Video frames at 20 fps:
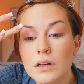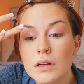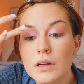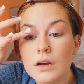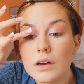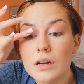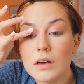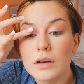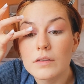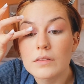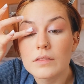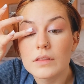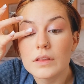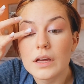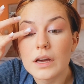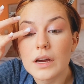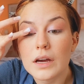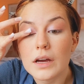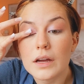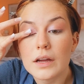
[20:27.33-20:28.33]
of the
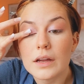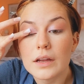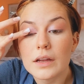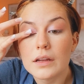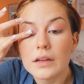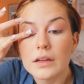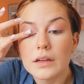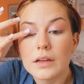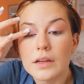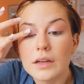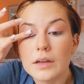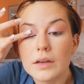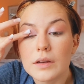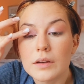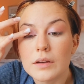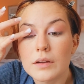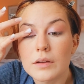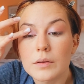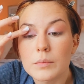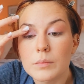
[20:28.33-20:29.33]
eye
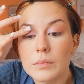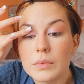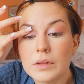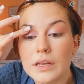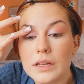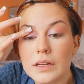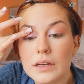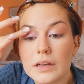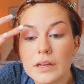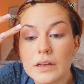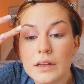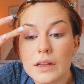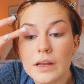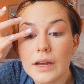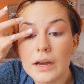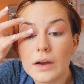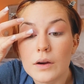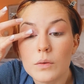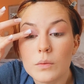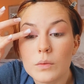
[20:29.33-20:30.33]
and blend it
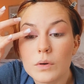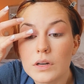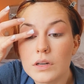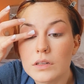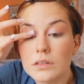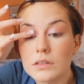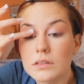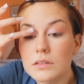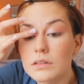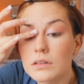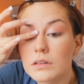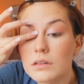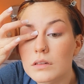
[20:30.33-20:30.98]
outwards.